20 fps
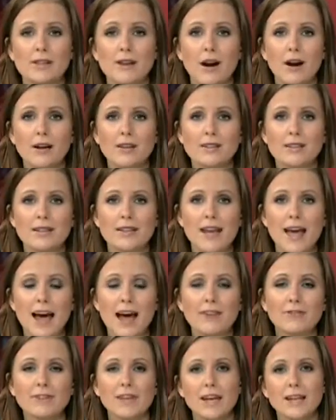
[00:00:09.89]
got to the
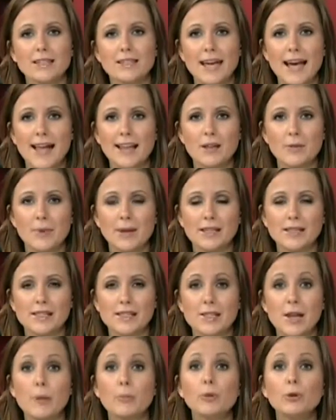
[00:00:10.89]
Afghan Taliban's
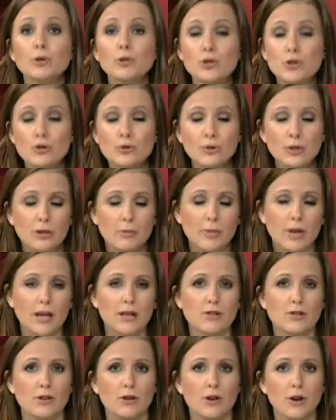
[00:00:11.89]
number two
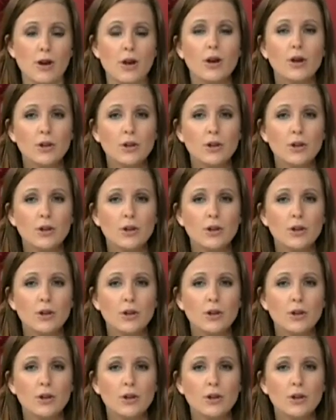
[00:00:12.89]
commander.